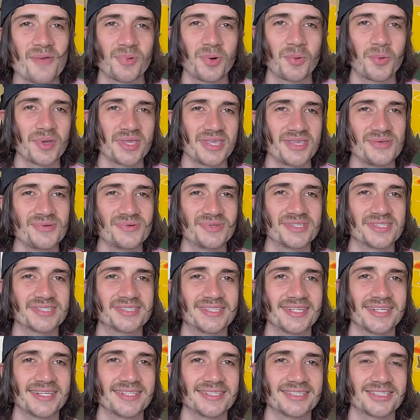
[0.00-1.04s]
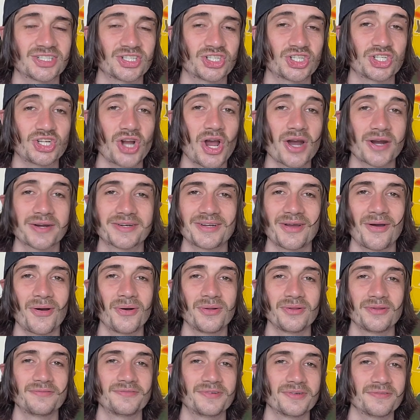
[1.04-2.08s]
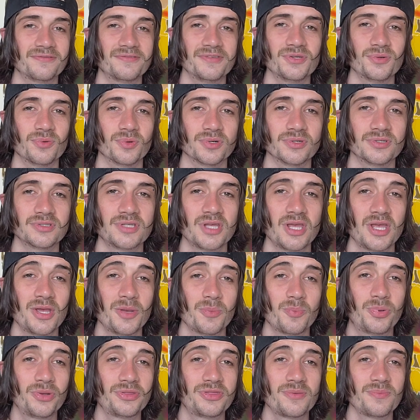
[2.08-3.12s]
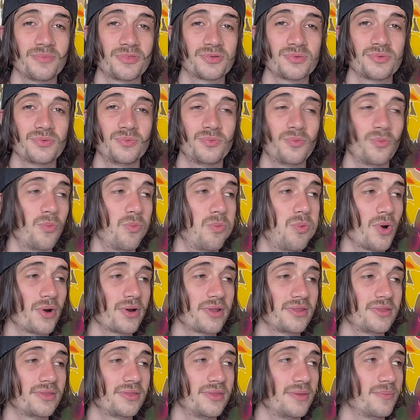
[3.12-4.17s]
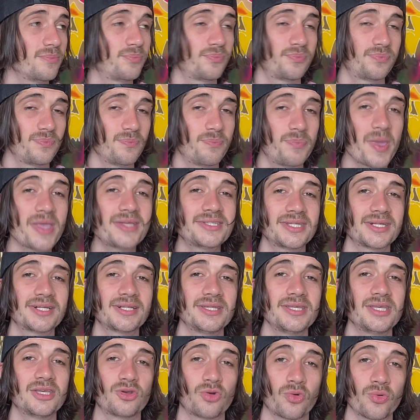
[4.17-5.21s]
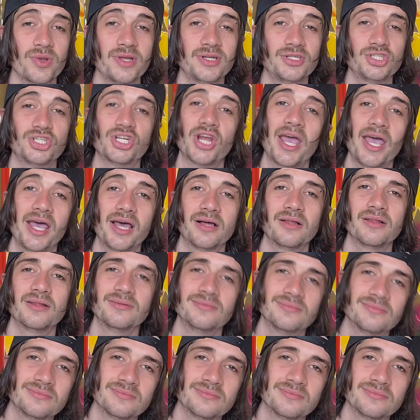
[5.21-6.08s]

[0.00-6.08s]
But what you just did is shocked all of your viewers, put them through one of... basically cringe hell.